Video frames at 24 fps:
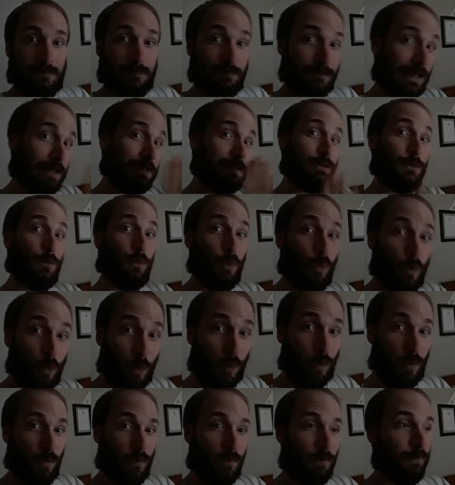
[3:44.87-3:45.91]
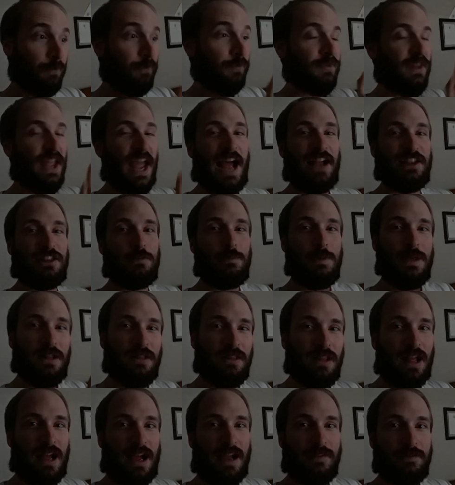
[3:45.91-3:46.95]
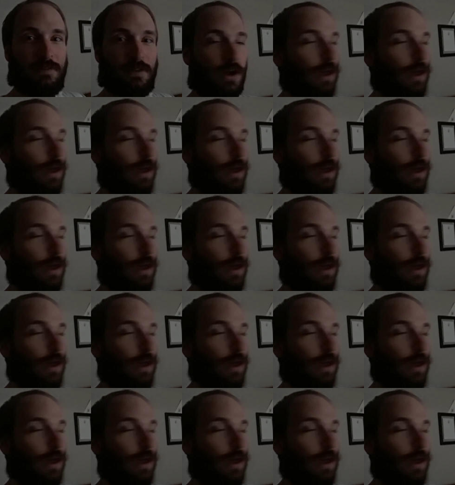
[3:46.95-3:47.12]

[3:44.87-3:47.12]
That's the rule. They have to be alive.